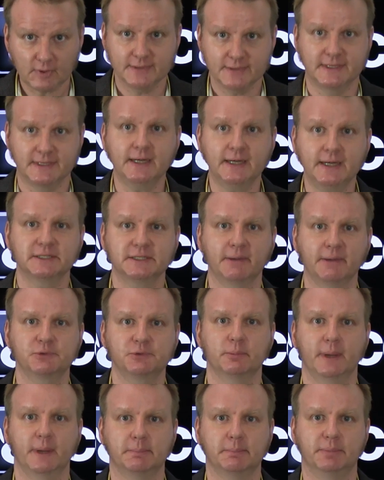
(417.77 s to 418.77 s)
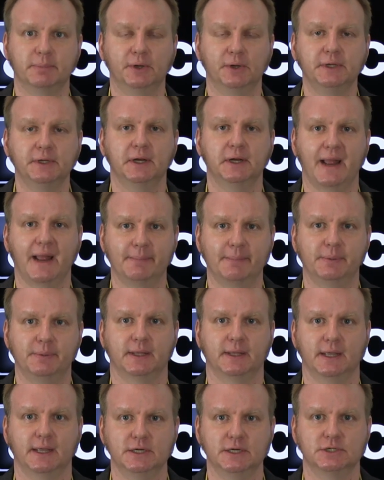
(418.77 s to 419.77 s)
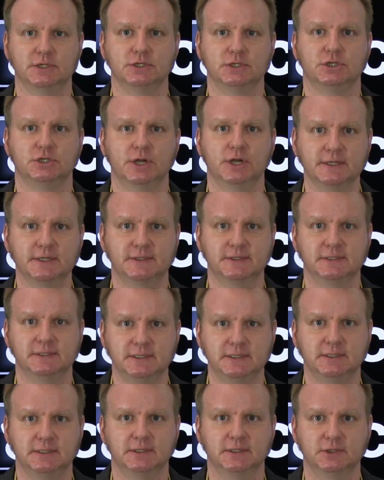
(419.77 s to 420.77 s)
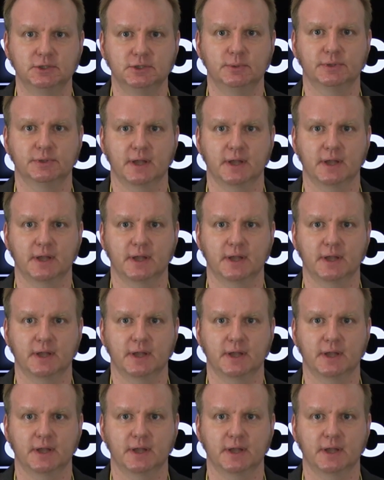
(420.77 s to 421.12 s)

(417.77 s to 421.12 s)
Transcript: Data types will make building an application just as easy to do with